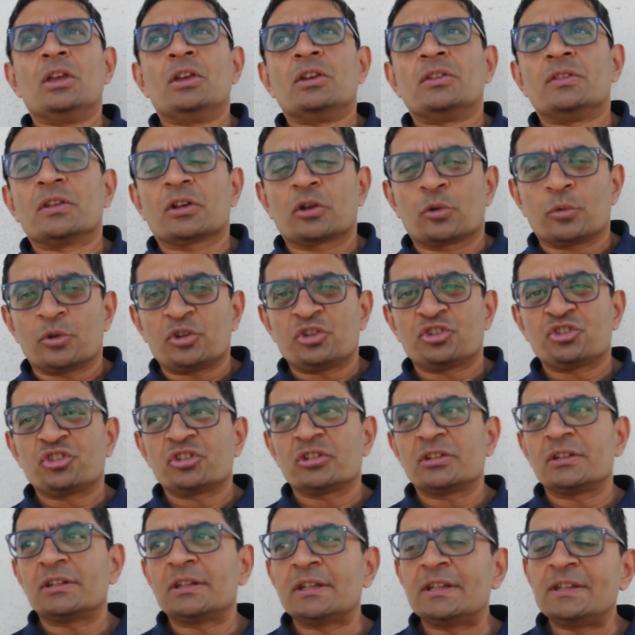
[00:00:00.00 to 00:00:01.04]
The
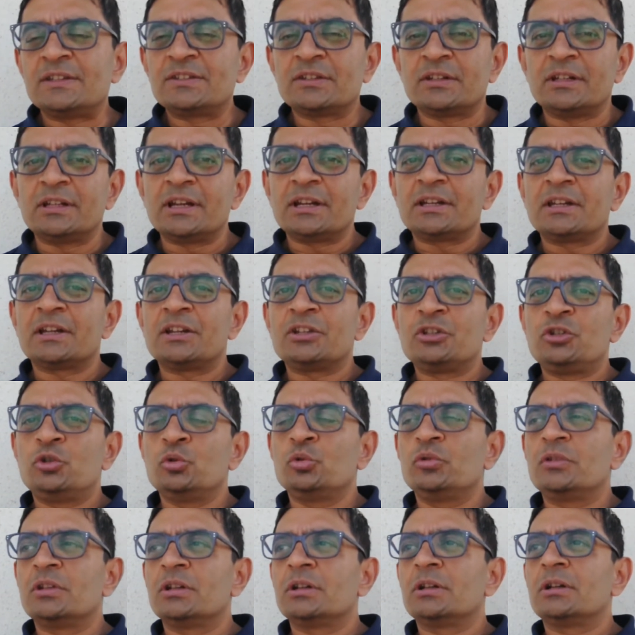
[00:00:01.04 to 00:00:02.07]
question is related to
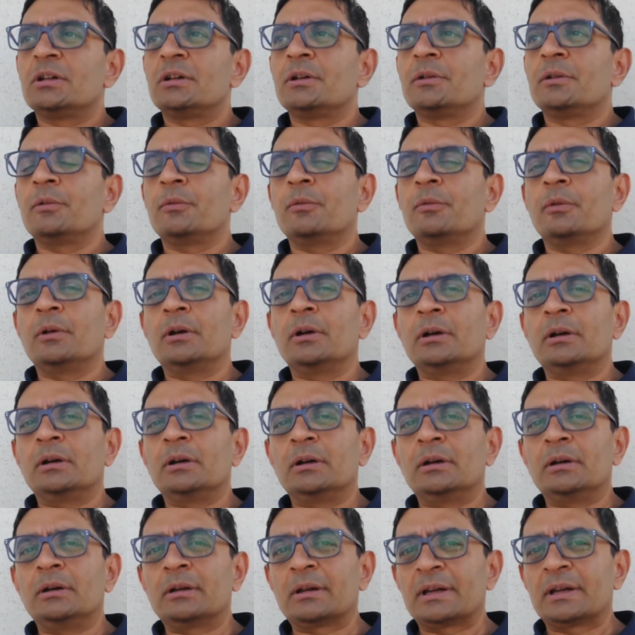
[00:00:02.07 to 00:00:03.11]
the
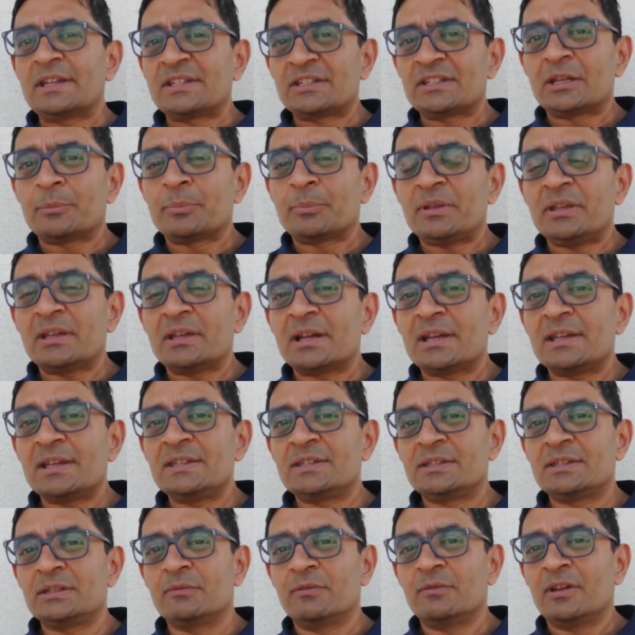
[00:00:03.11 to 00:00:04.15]
REST
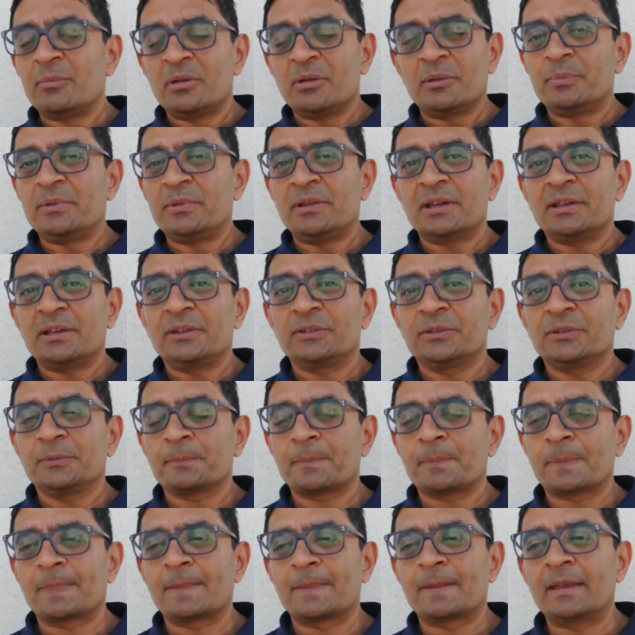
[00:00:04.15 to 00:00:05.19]
APIs, the web APIs,
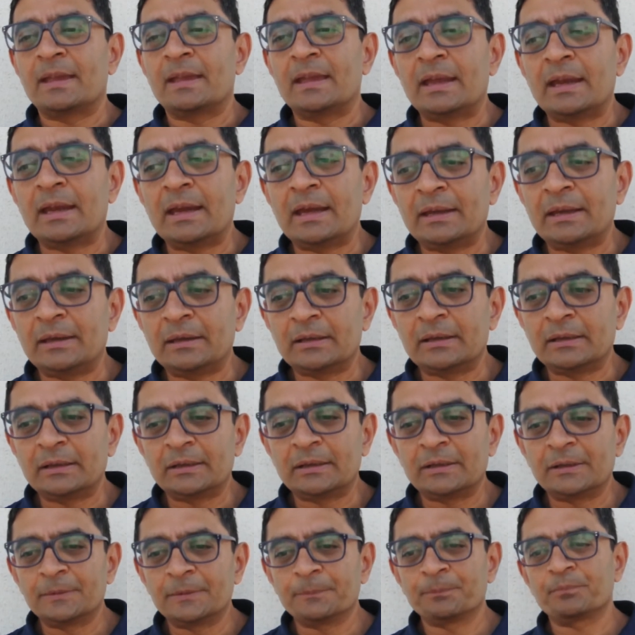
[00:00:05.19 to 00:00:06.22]
and
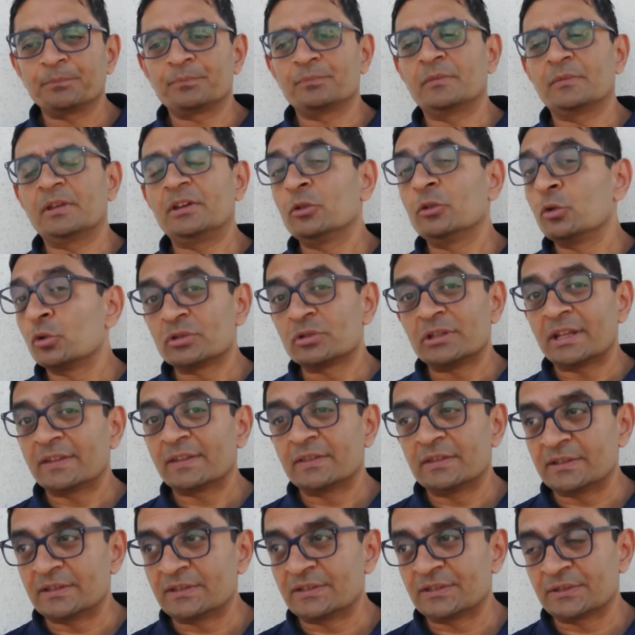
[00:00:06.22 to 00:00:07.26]
it goes like
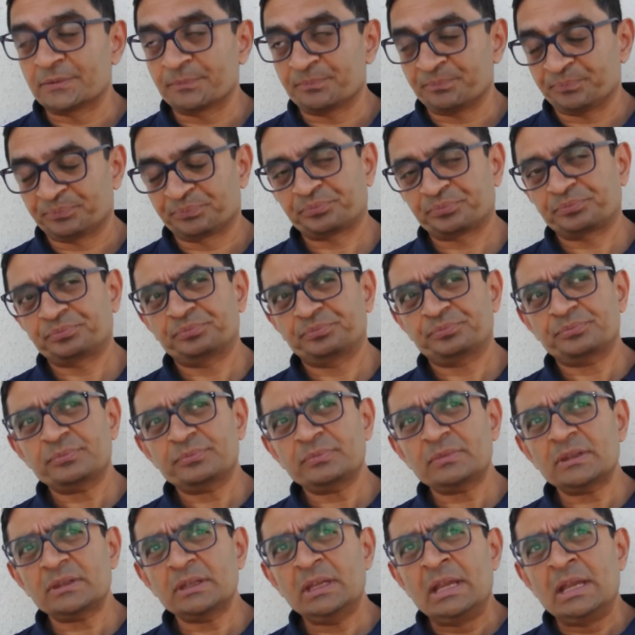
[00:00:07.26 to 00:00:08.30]
this.
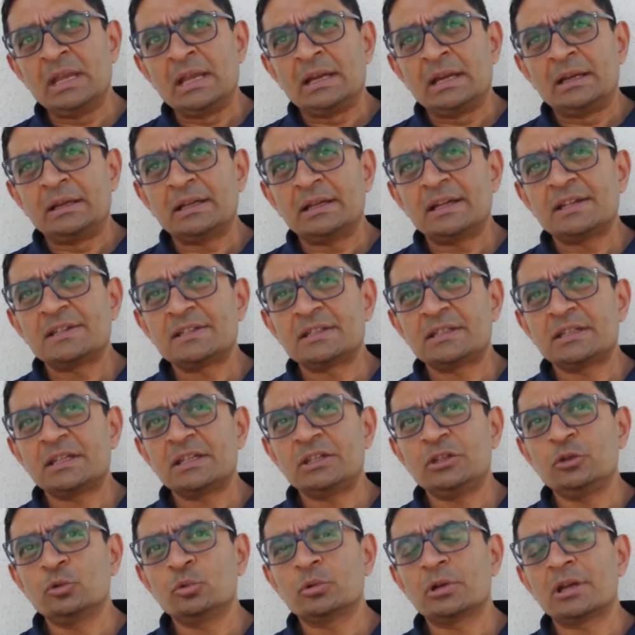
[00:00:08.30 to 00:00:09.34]
Let's say
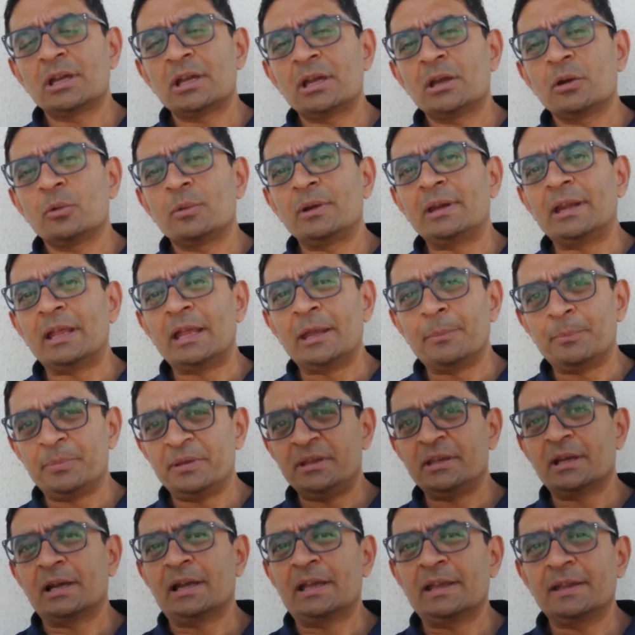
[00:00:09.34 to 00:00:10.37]
you have an
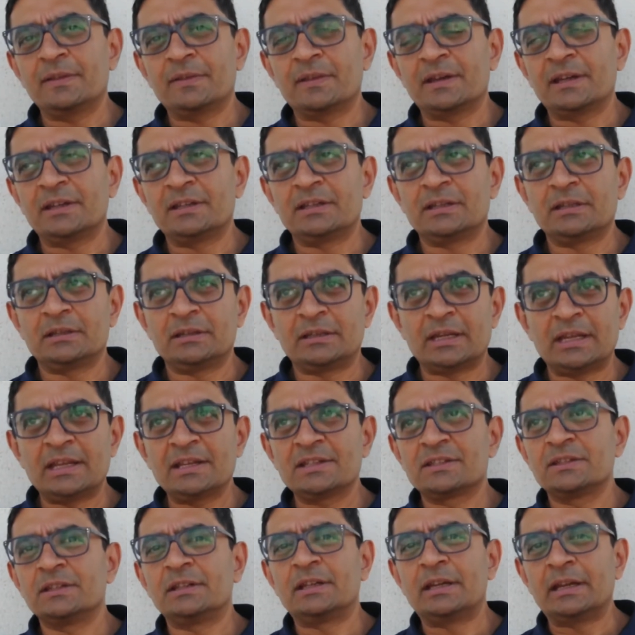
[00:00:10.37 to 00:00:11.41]
API that
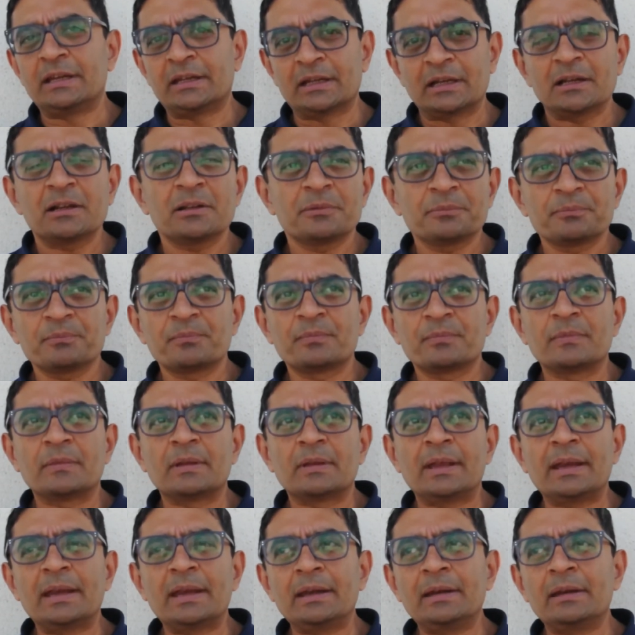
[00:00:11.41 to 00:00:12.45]
takes the data
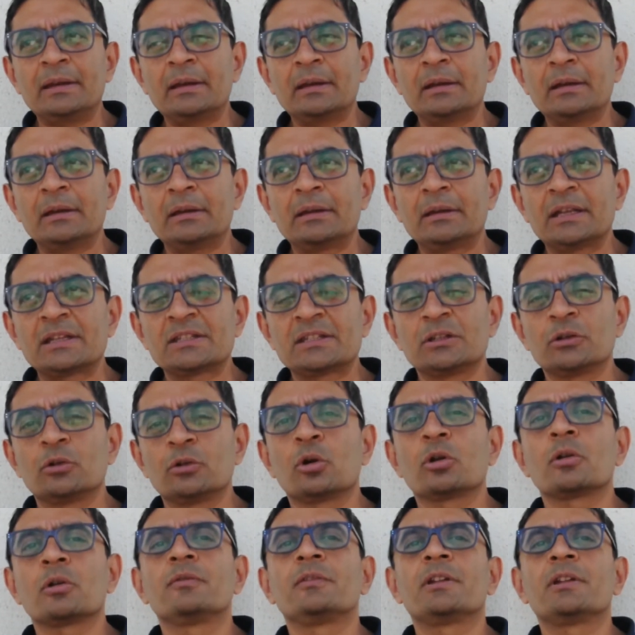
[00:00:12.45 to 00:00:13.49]
and takes a
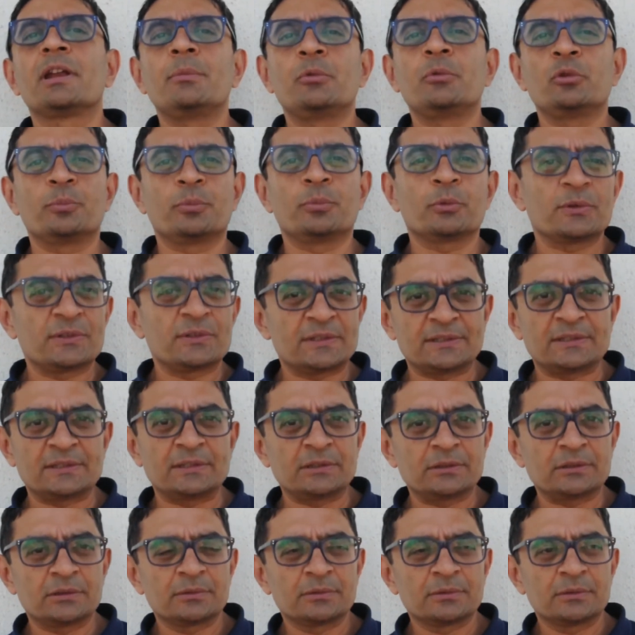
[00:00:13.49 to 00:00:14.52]
lot of time to process
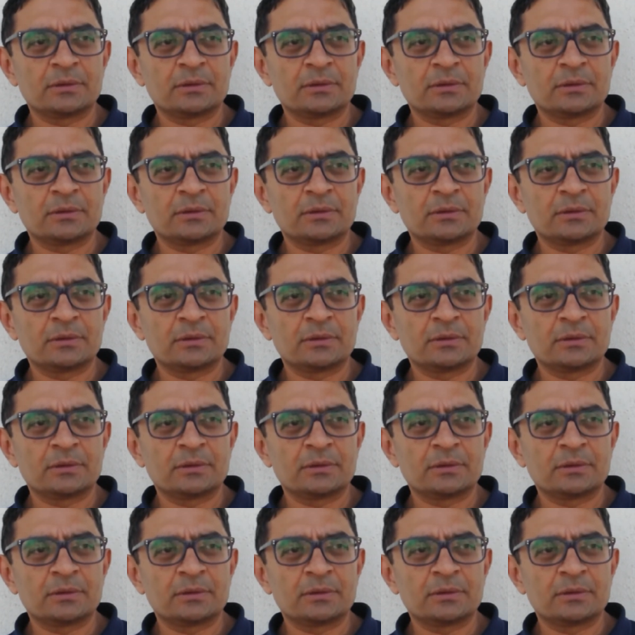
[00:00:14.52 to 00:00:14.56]
it,